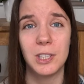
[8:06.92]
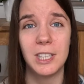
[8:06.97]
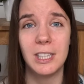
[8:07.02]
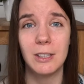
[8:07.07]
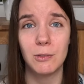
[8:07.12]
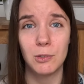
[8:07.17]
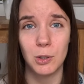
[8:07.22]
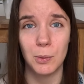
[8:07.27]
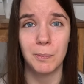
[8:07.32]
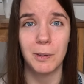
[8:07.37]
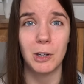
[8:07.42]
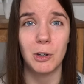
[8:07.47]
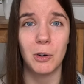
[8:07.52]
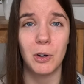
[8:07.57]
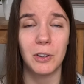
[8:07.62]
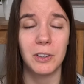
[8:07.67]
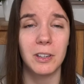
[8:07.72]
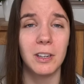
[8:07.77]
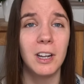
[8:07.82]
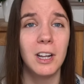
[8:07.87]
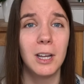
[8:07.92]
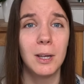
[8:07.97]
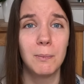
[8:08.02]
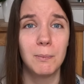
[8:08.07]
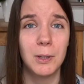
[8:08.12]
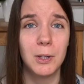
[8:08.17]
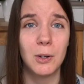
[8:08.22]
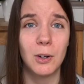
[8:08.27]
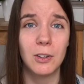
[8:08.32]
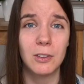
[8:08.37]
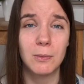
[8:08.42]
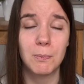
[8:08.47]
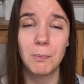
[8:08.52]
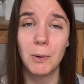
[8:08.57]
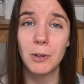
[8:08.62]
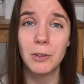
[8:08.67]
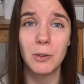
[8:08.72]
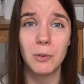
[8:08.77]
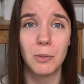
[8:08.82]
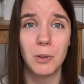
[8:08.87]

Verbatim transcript: routine from now on, because both